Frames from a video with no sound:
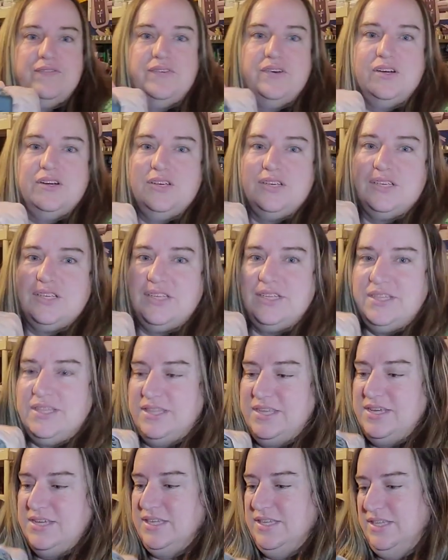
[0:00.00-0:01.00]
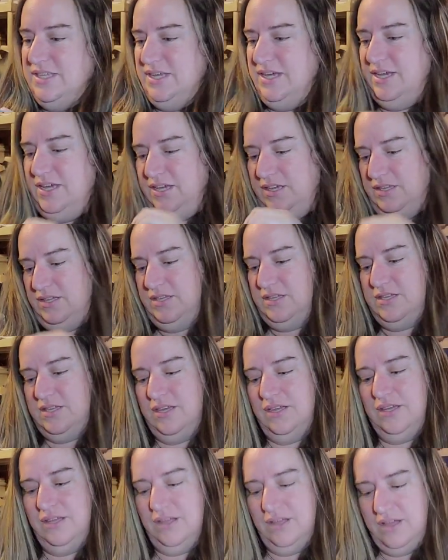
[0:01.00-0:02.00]
first, these
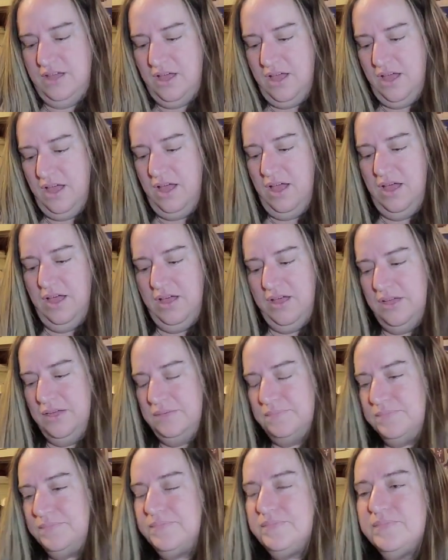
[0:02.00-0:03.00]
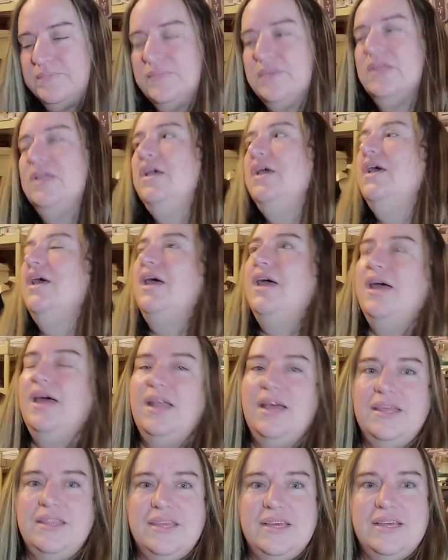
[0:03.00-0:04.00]
things, um,
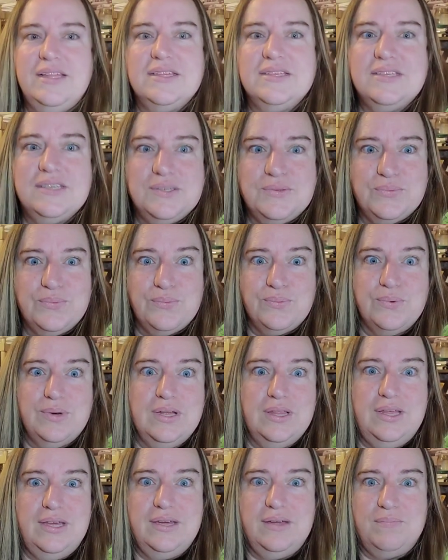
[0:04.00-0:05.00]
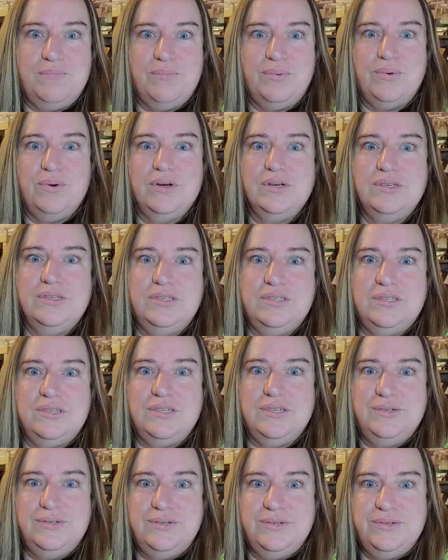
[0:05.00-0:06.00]
I think this is really important
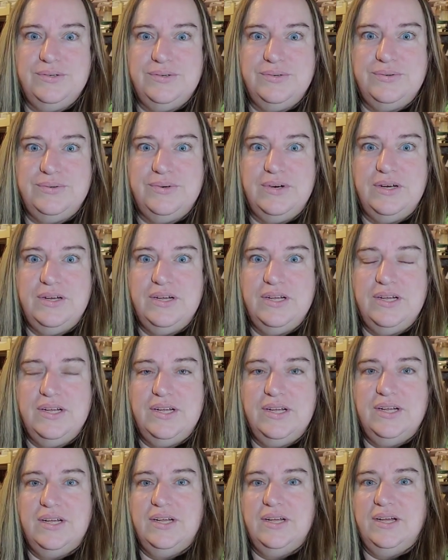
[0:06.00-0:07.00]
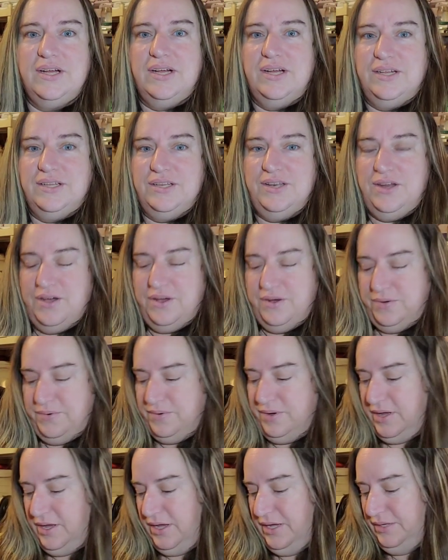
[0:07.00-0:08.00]
to
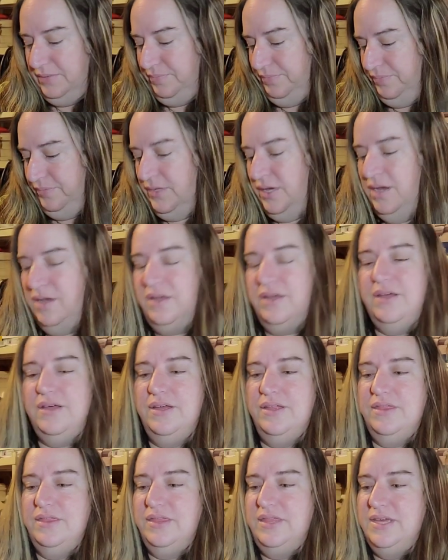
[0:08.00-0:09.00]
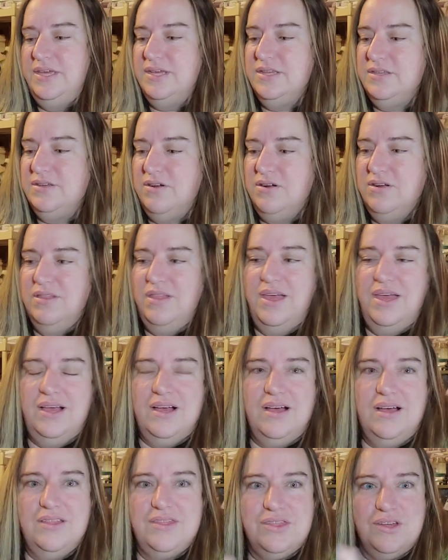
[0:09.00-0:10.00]
know. Um, these are
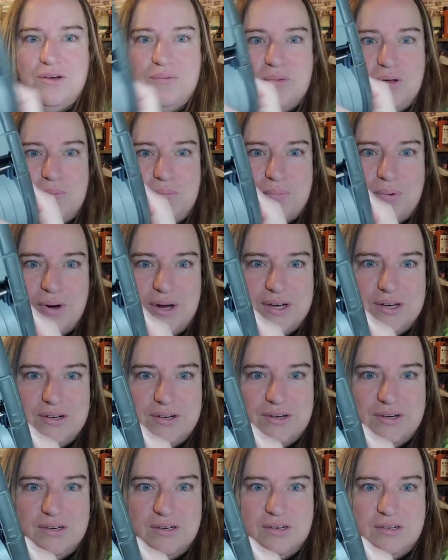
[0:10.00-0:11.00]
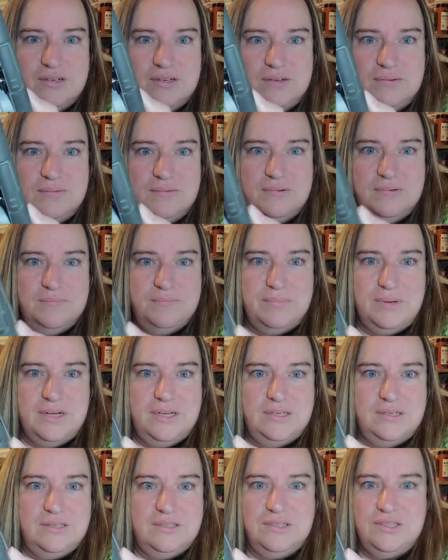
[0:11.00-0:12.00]
like a thermal printer,
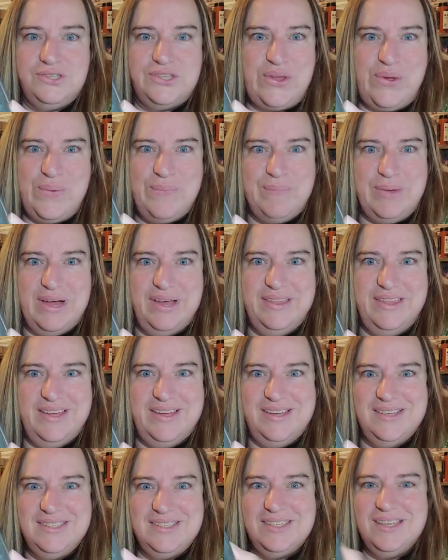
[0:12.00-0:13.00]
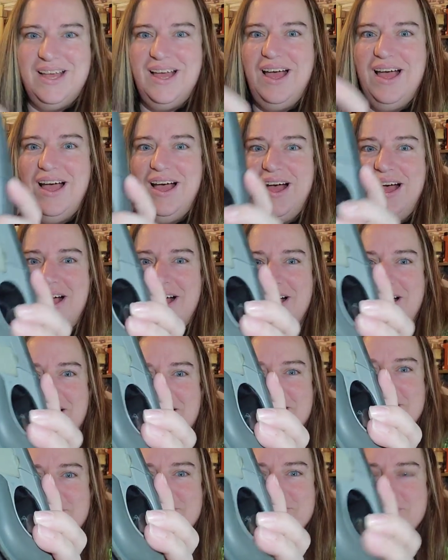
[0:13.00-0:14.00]
but don't buy these.
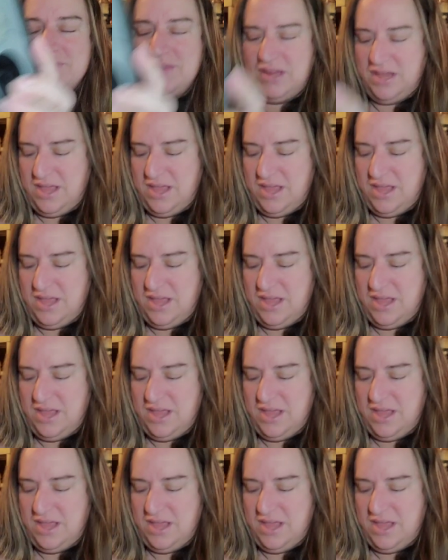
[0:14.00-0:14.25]
Um,